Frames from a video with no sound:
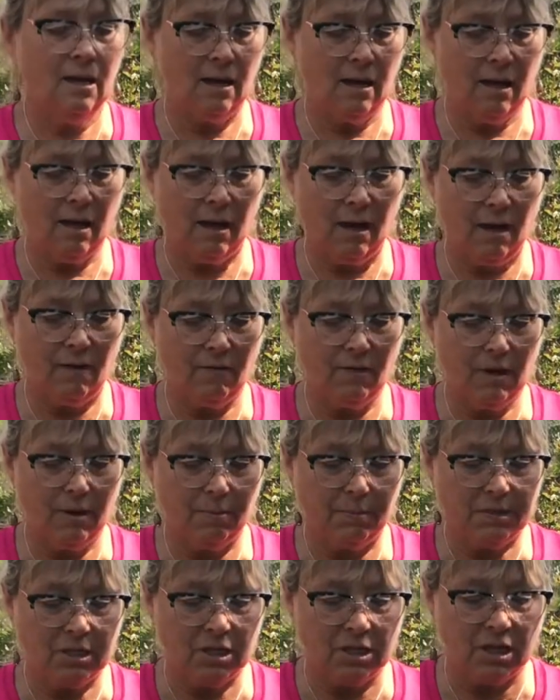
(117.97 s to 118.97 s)
have a
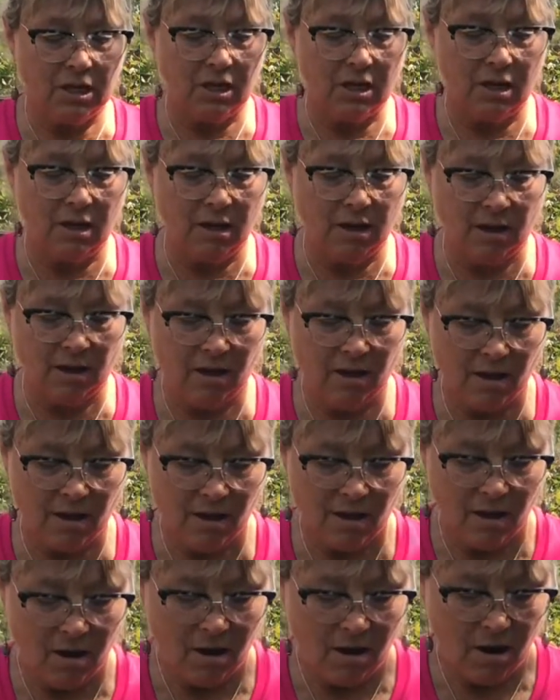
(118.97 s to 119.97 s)
cup of tea,
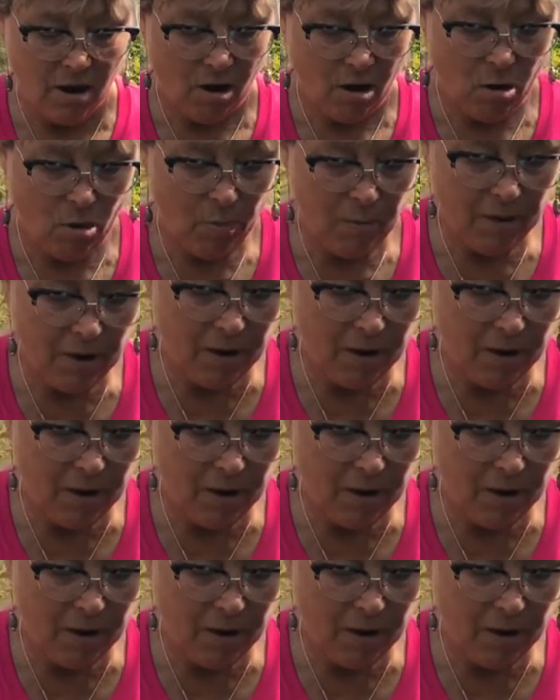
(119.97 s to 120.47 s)
open